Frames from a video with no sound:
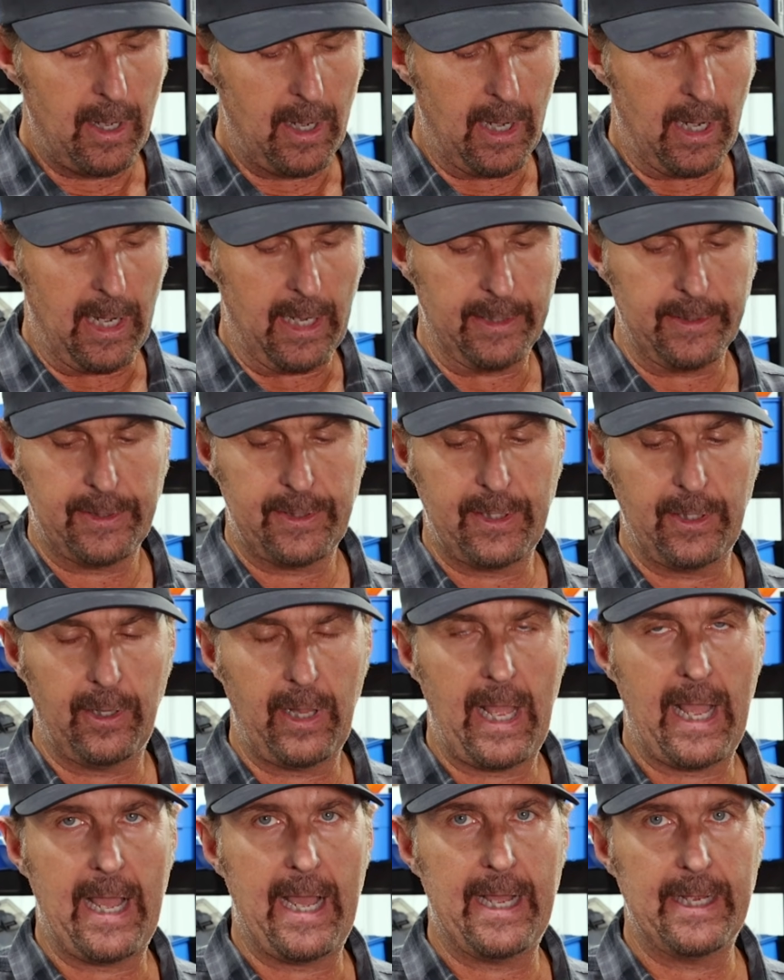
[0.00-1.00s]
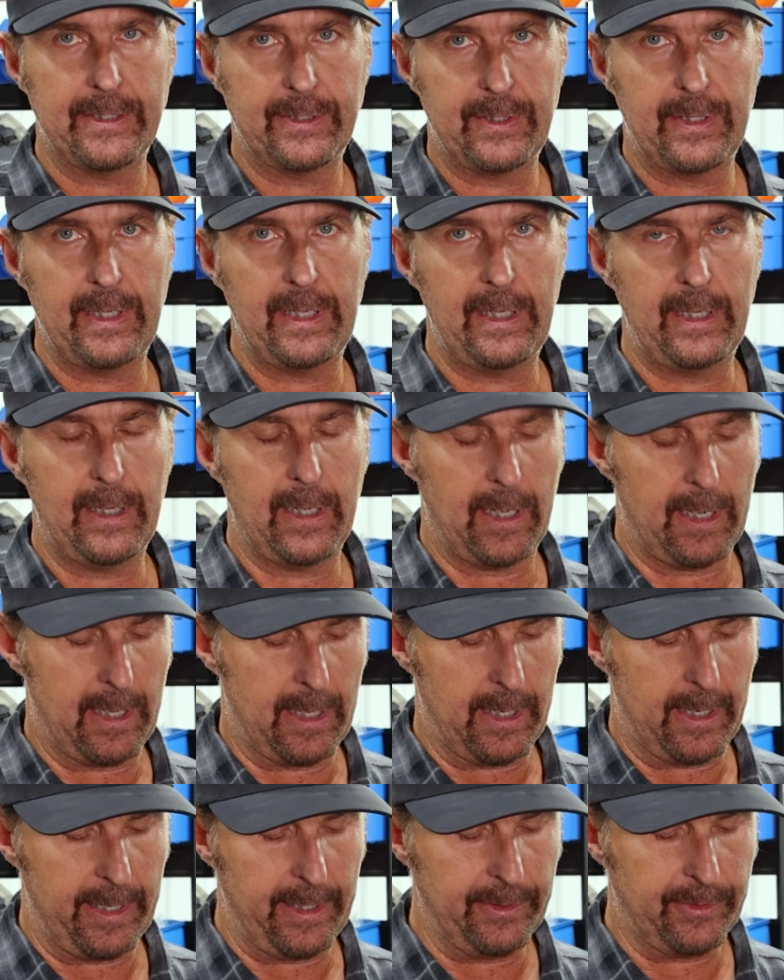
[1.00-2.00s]
Uh, it still has the
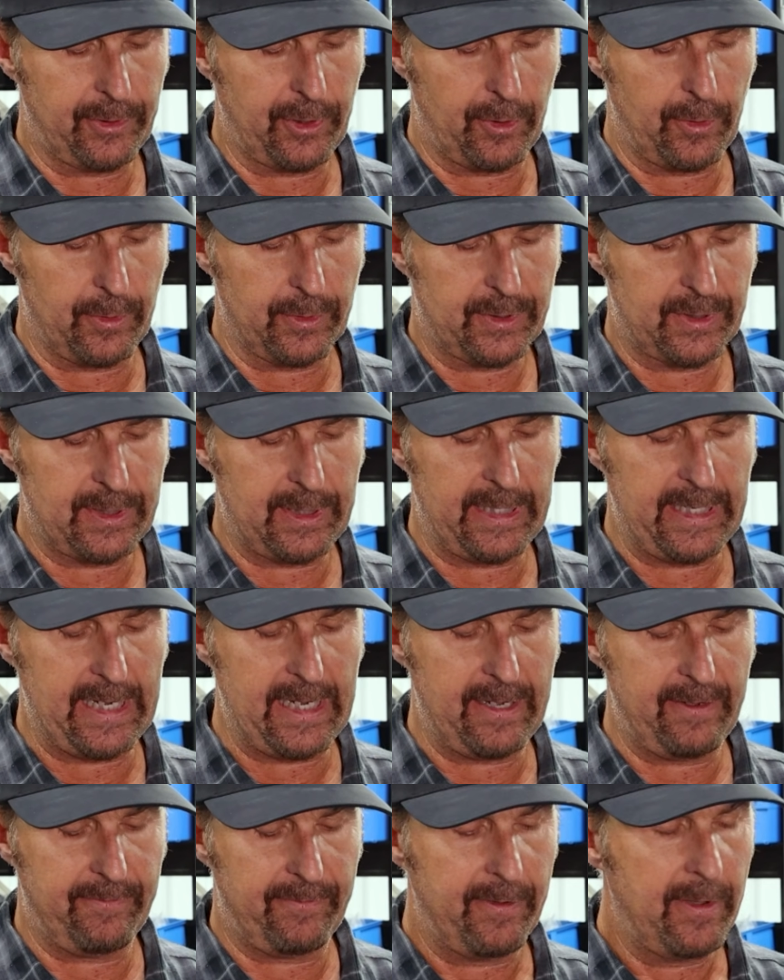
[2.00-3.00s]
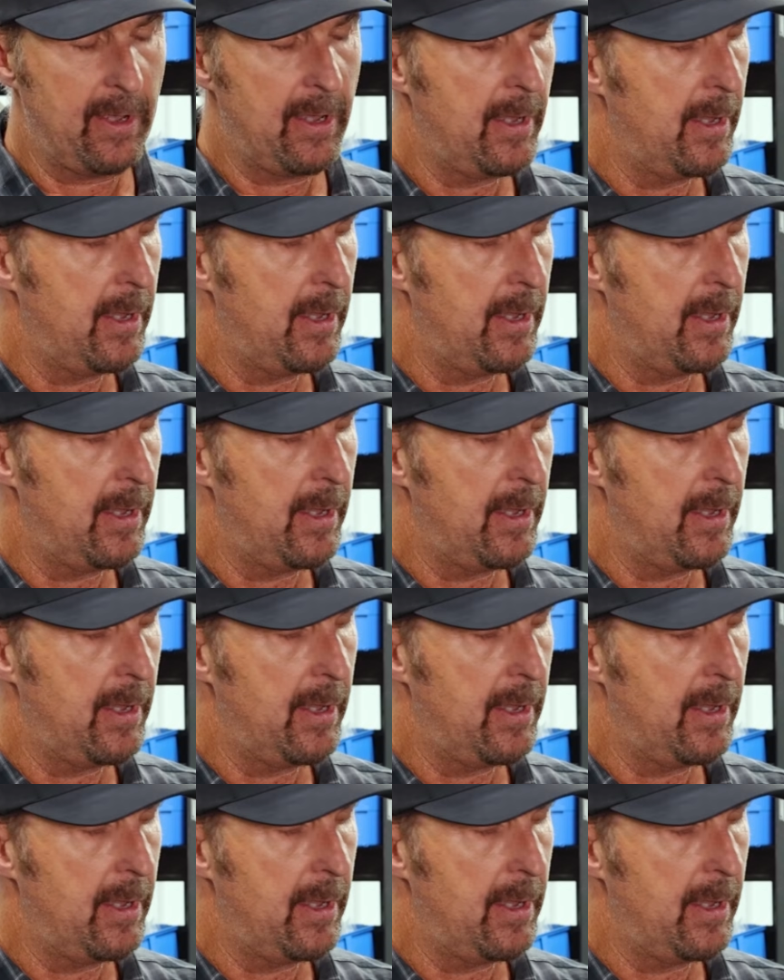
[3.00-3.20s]
uh, internal sleeve